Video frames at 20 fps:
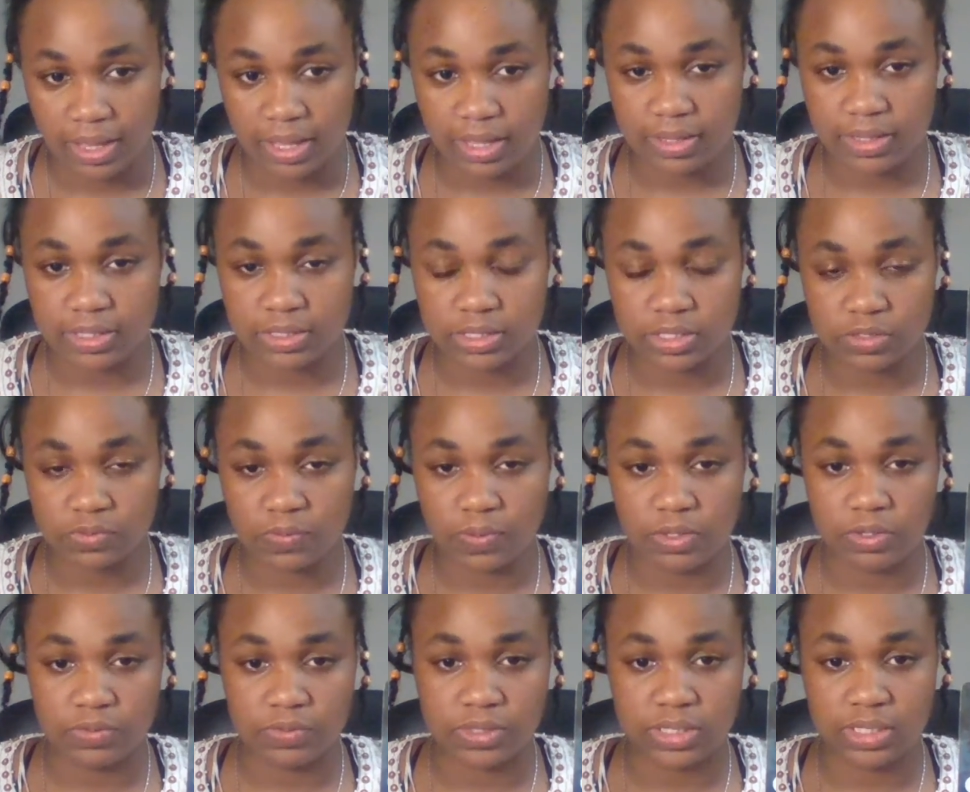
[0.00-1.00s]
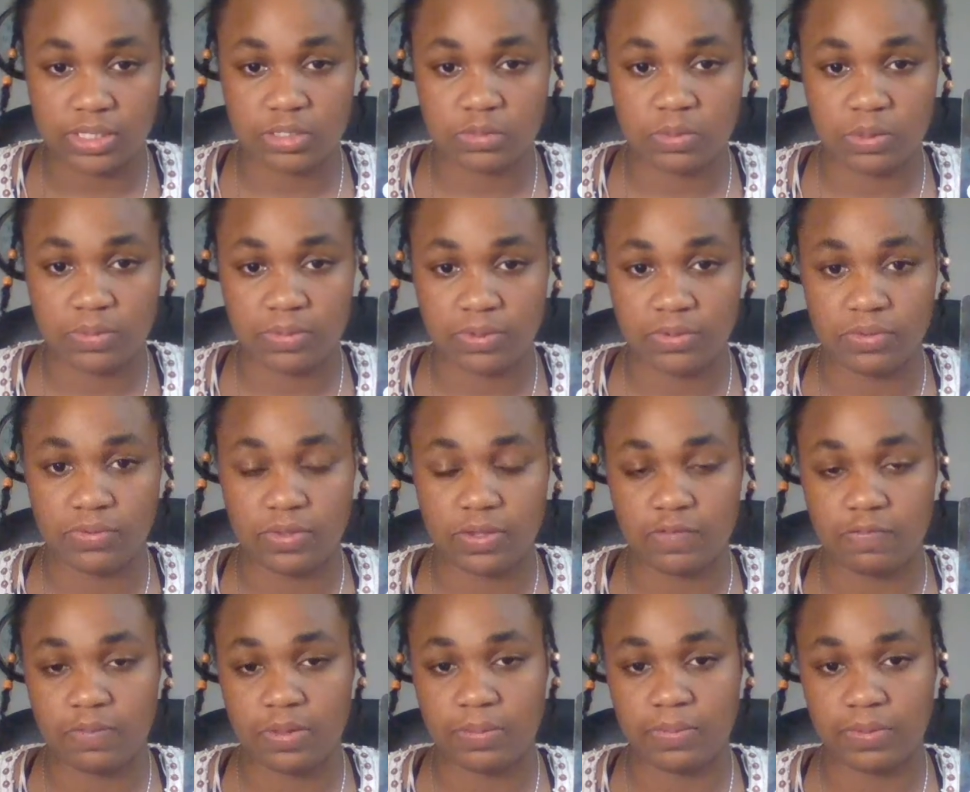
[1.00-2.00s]
And this is what you teach people. You
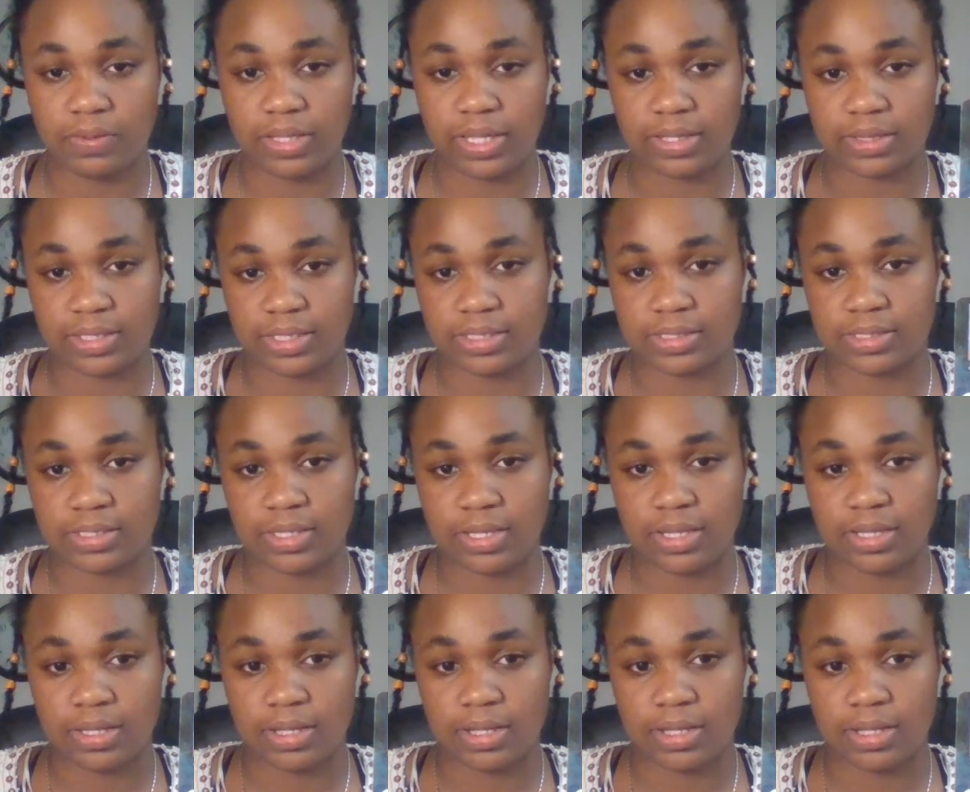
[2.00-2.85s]
give people like this